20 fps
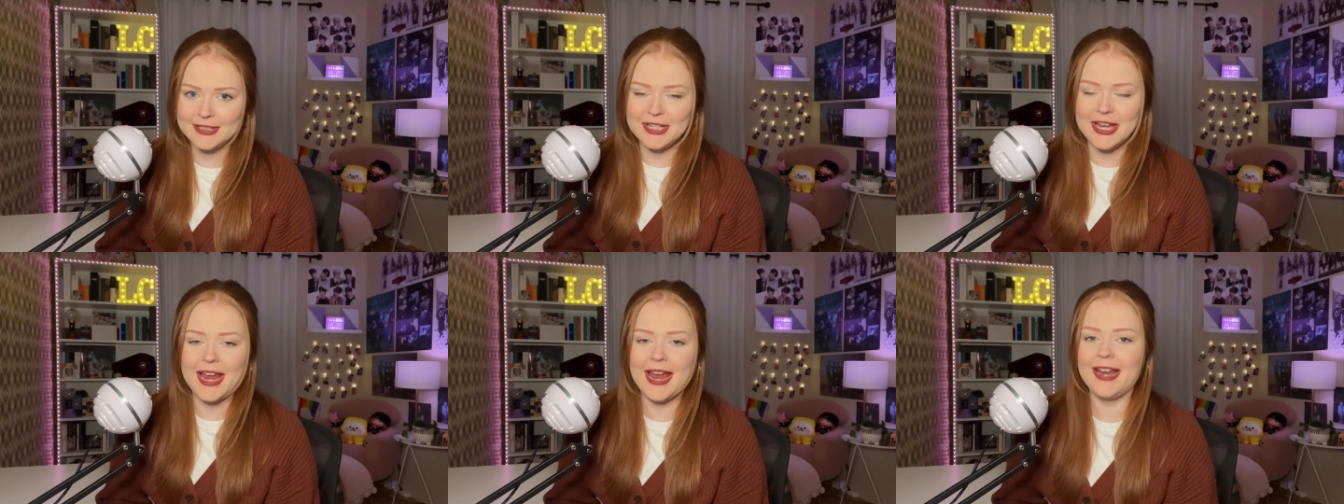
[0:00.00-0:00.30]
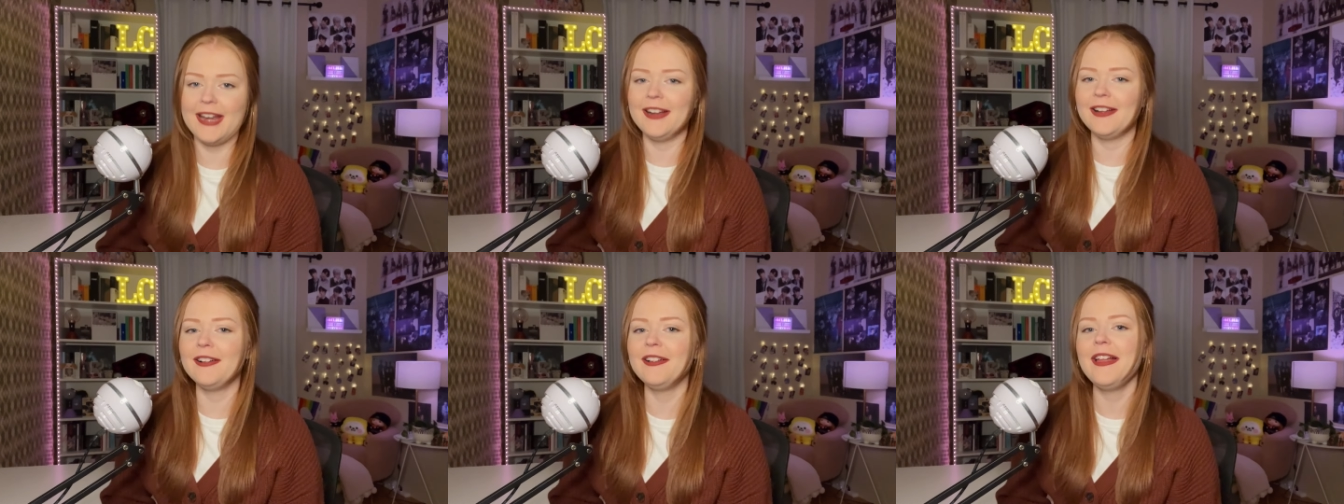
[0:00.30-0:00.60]

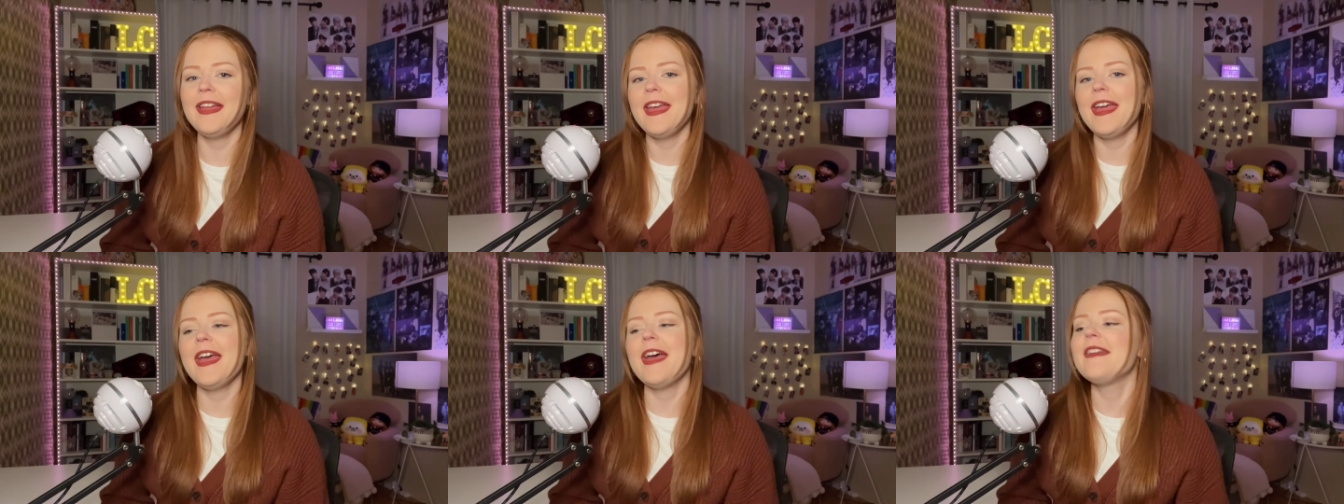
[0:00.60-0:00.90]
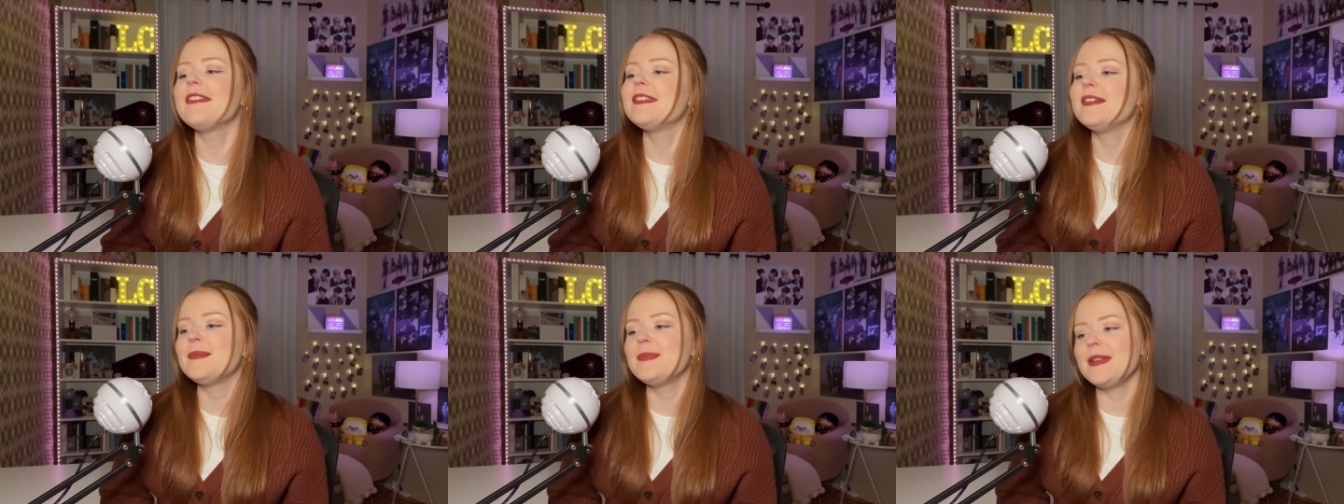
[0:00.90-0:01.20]
channel
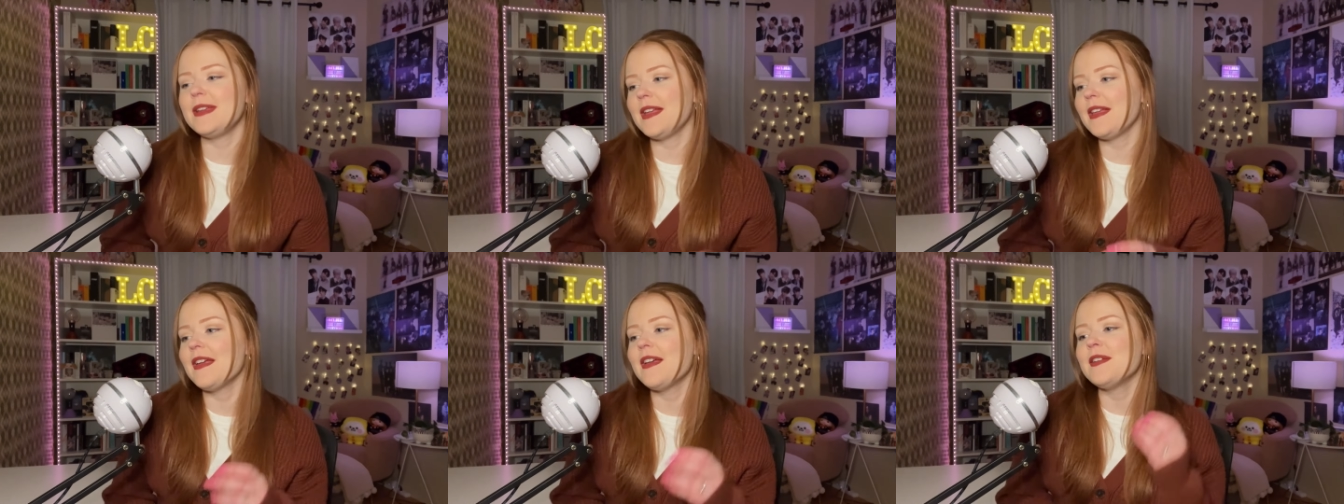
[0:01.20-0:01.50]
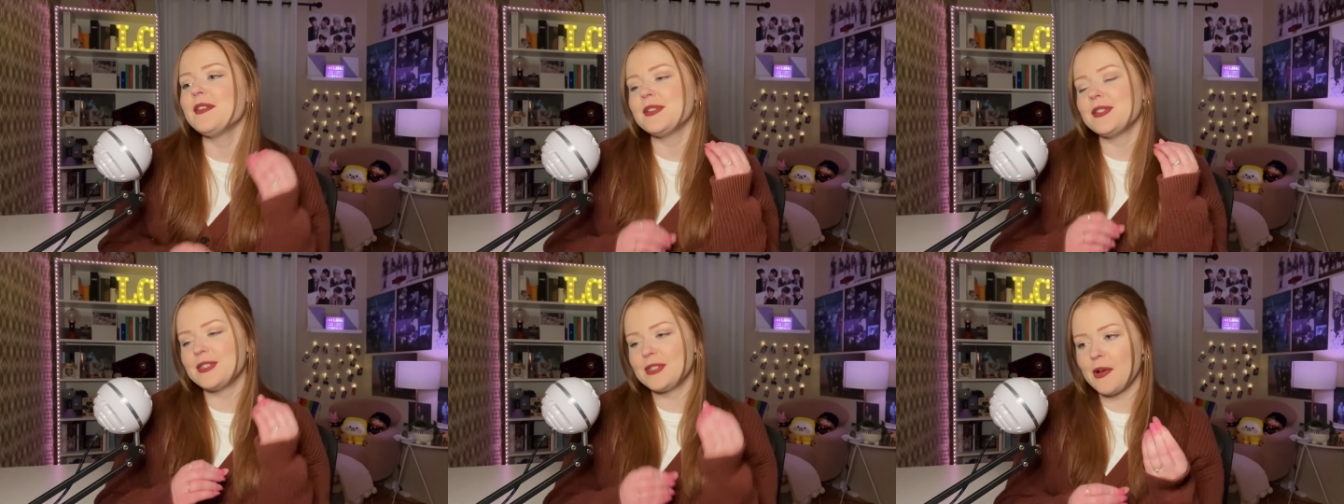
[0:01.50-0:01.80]
and there being
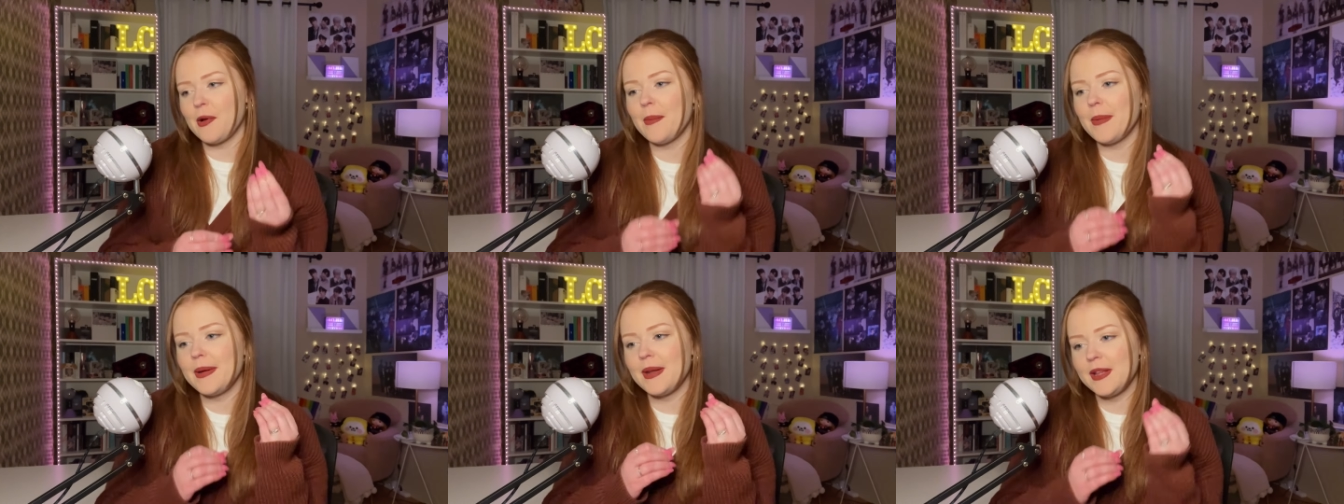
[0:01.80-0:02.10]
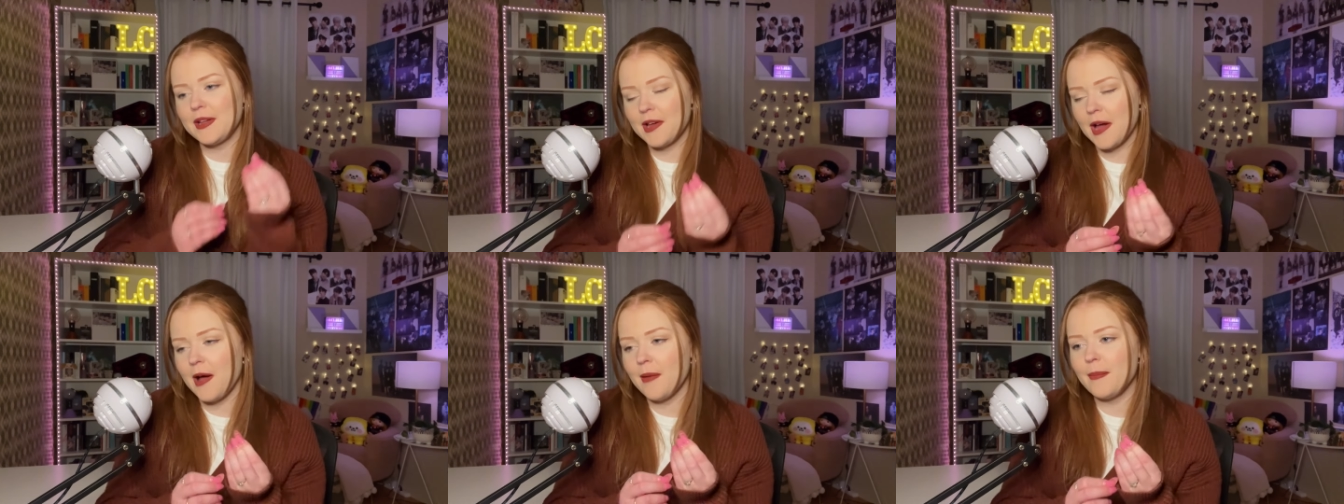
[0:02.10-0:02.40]
so
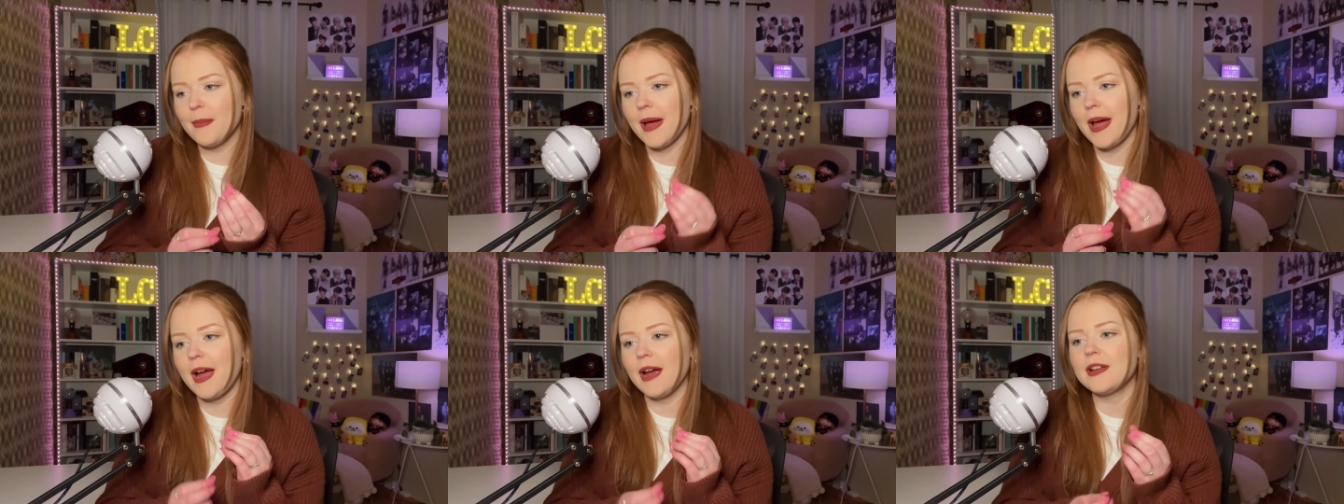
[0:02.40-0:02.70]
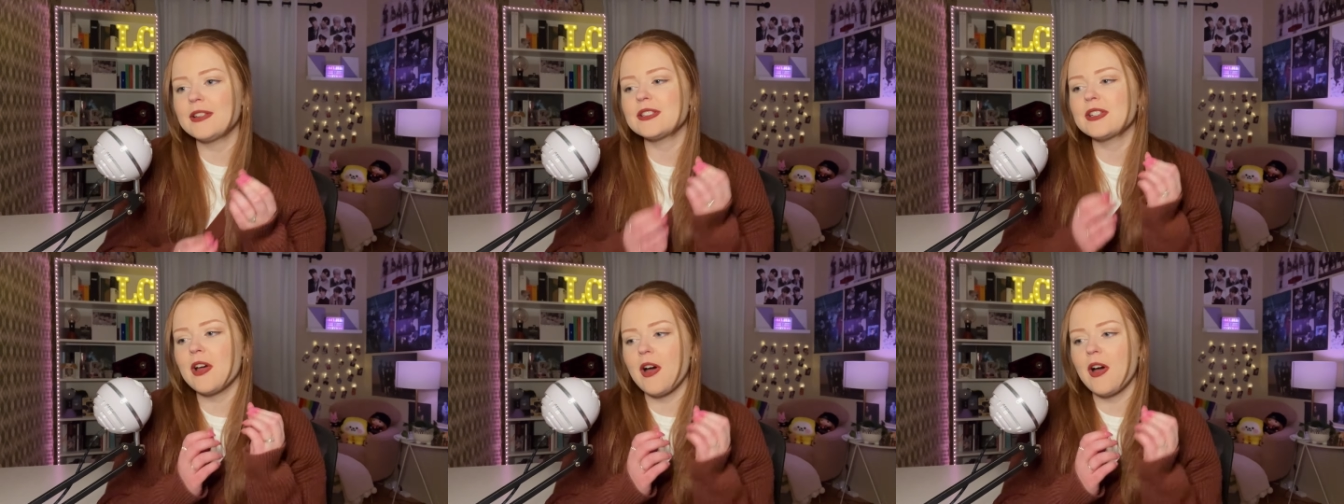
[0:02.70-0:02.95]
many comebacks